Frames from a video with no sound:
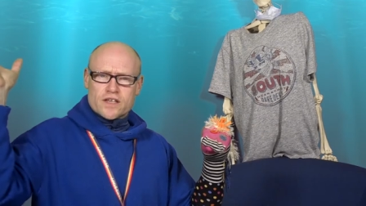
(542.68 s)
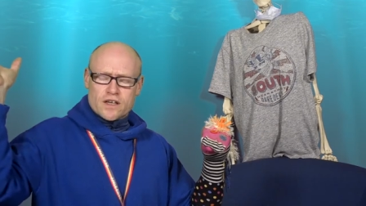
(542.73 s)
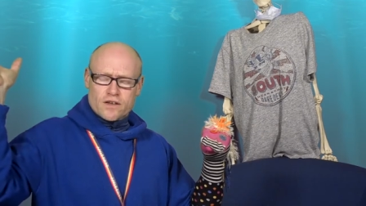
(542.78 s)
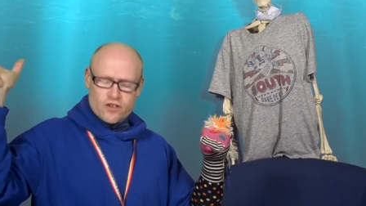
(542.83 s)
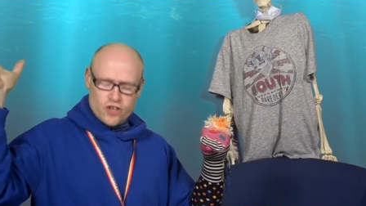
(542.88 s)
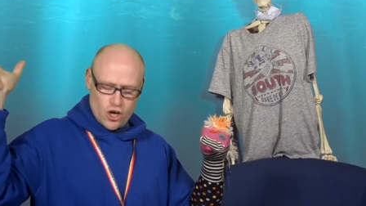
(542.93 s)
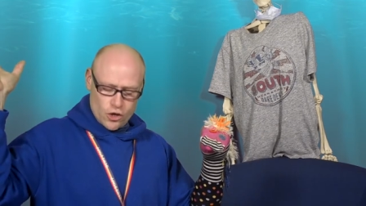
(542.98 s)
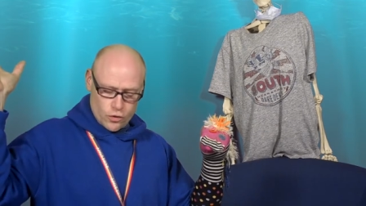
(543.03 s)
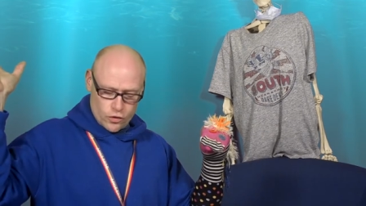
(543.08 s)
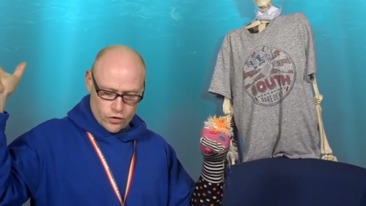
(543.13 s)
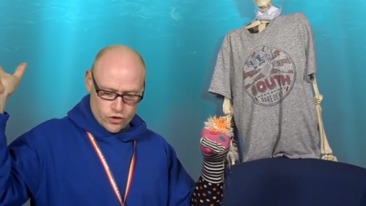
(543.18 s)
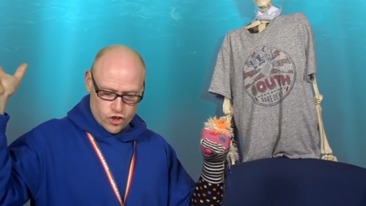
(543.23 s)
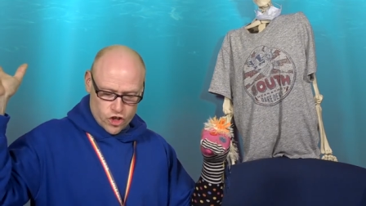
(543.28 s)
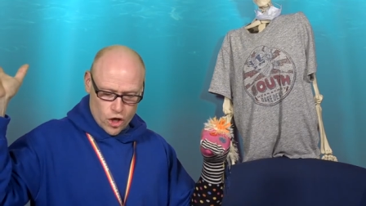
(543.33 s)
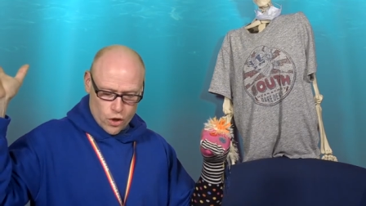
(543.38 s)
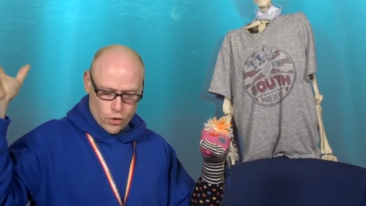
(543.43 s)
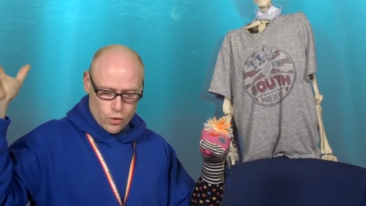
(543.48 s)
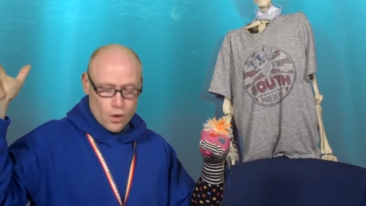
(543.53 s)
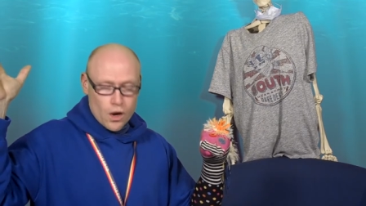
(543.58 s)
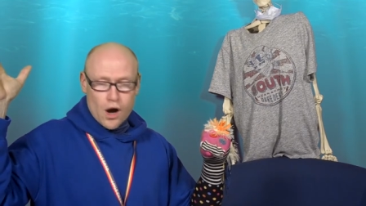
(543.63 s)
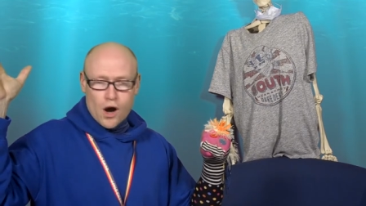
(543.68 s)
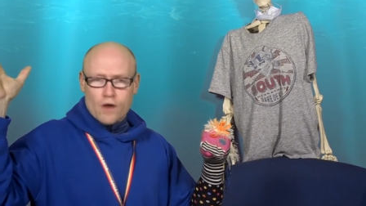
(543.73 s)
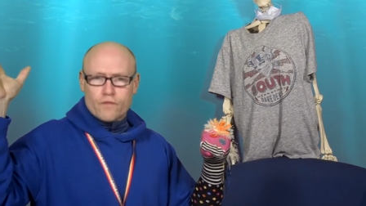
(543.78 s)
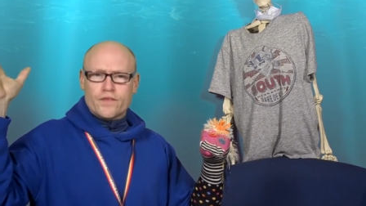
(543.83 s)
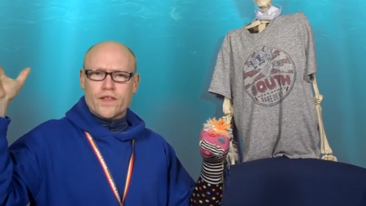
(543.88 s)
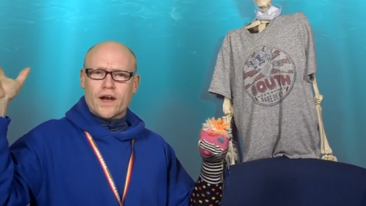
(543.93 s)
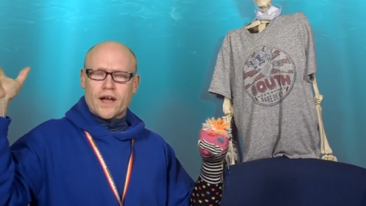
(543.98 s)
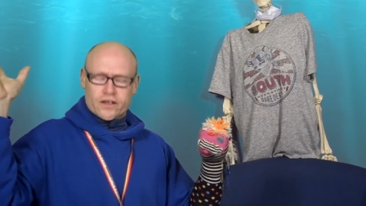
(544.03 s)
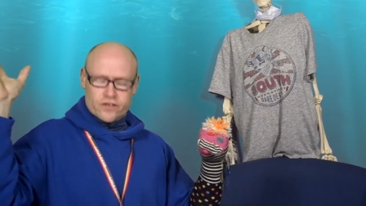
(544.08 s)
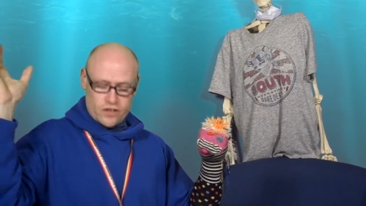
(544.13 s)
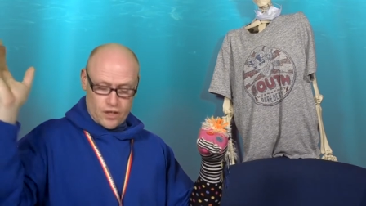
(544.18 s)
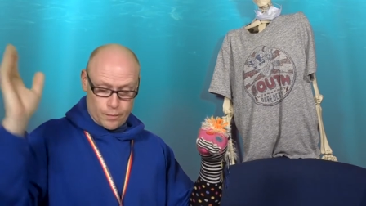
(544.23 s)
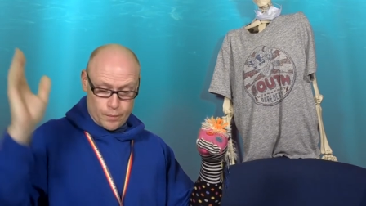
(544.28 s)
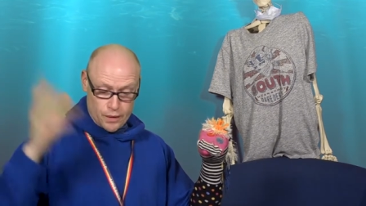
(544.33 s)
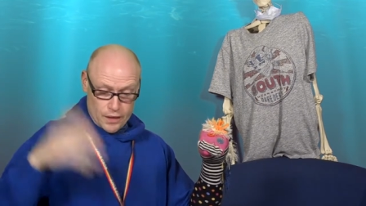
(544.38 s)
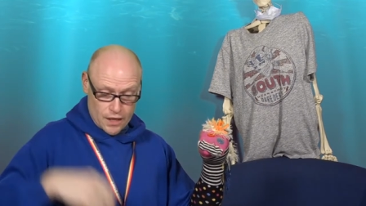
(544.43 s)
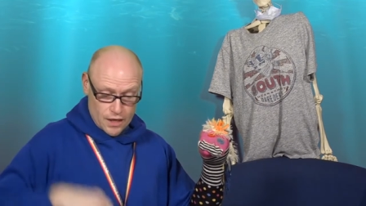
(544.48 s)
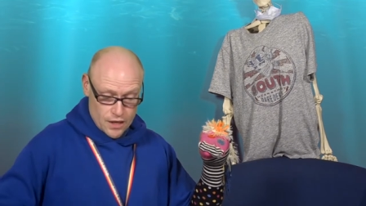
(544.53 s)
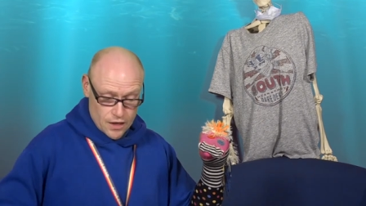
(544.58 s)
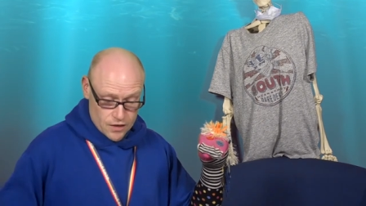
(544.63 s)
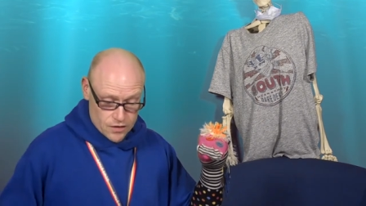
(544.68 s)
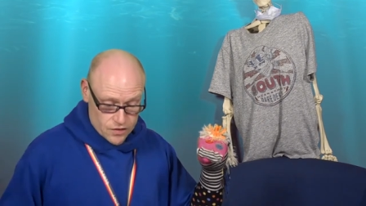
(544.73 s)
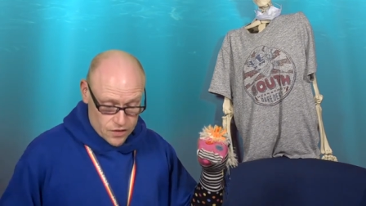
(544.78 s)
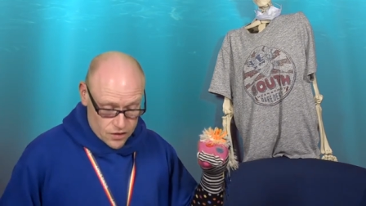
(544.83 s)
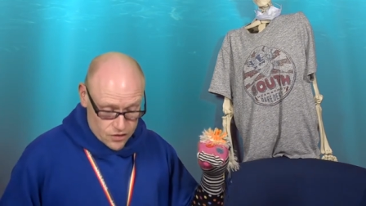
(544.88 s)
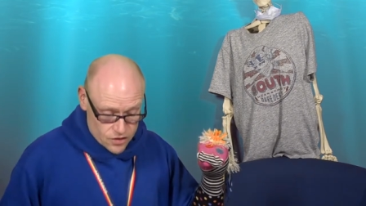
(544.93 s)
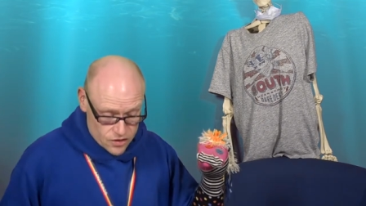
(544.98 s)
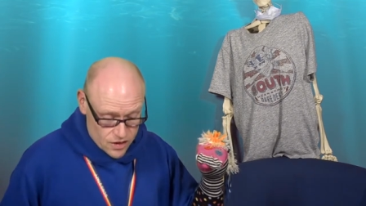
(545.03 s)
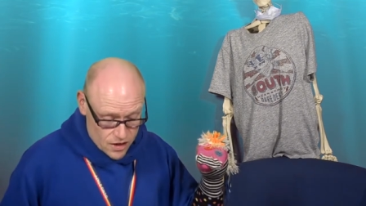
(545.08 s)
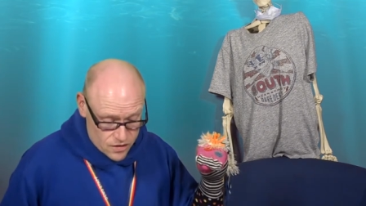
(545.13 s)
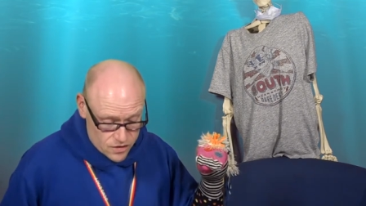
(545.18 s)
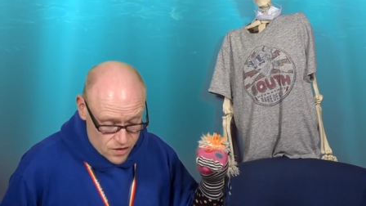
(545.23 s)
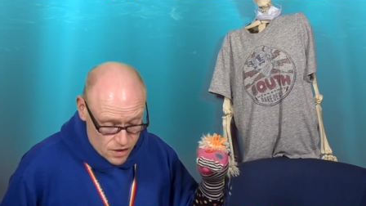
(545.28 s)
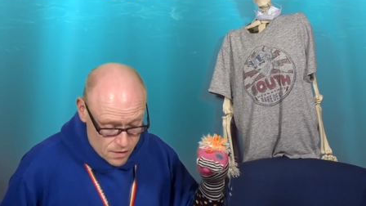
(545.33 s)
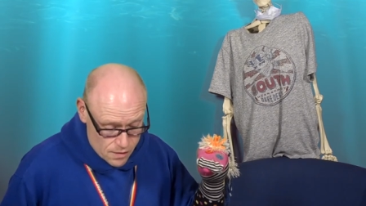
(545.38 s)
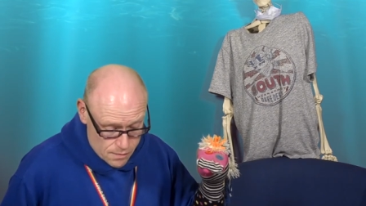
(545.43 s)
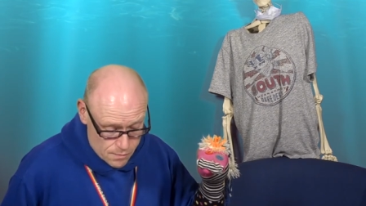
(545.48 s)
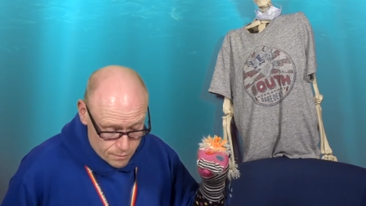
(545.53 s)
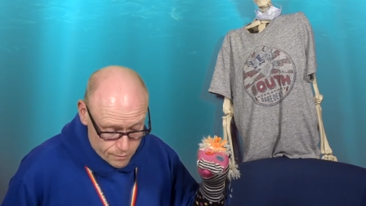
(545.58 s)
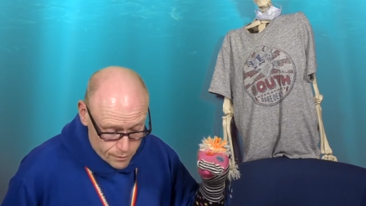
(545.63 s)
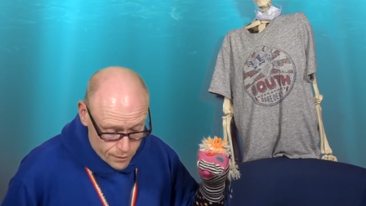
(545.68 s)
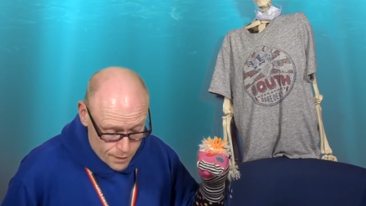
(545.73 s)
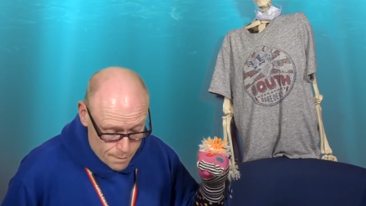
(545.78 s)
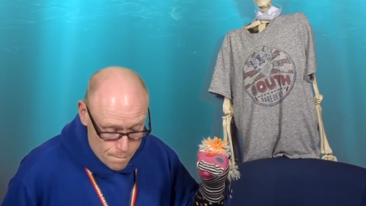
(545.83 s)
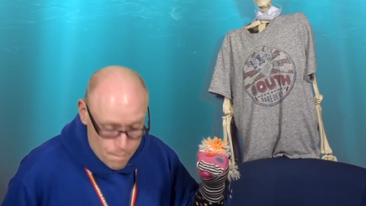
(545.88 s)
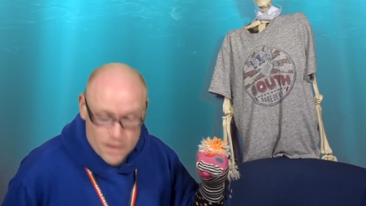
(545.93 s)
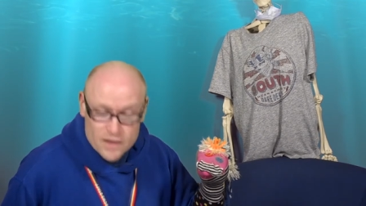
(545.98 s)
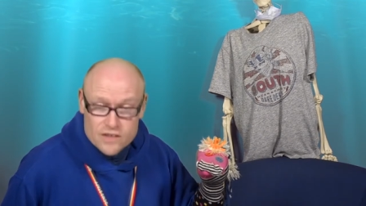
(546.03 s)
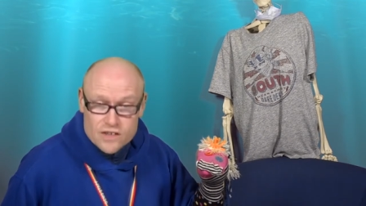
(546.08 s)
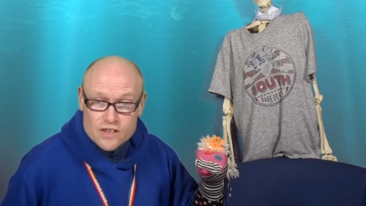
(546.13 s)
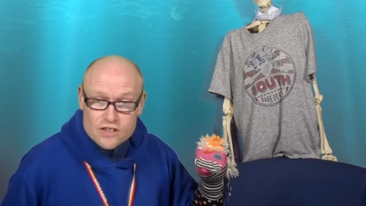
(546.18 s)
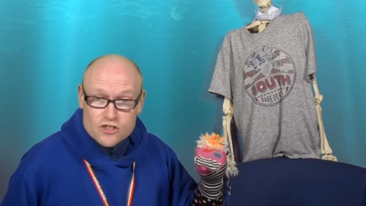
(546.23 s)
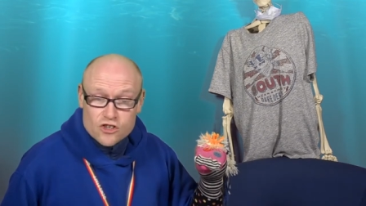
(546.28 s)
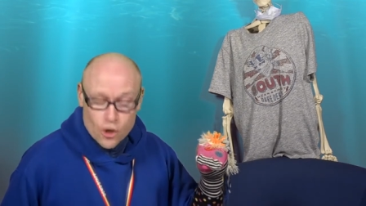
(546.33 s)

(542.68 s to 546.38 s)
you've shown on the show over the last couple of years, she says, Mrs.